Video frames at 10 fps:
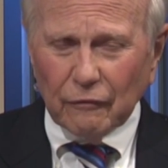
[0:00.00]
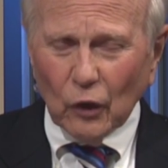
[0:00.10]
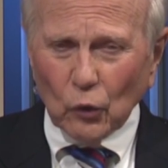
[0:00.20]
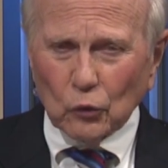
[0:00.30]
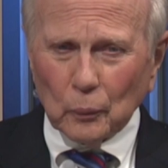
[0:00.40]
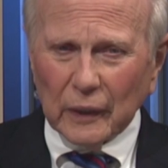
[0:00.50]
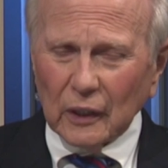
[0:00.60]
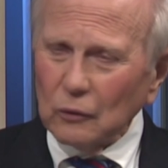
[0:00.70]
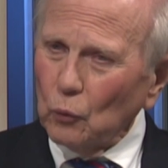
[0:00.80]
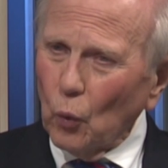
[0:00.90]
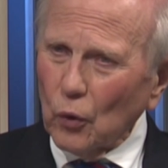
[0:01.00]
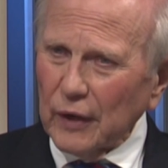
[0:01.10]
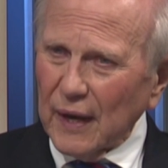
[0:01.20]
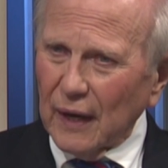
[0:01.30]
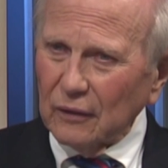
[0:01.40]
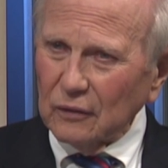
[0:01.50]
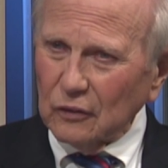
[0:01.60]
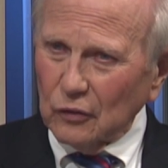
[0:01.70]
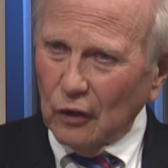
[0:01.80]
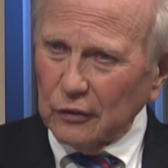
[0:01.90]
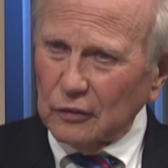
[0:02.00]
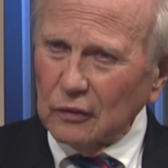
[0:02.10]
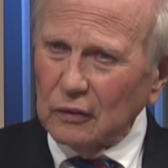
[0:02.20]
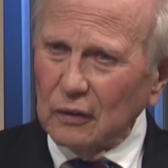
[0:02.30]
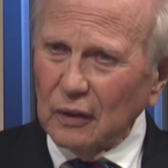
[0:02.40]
folks being worn out, exhausted,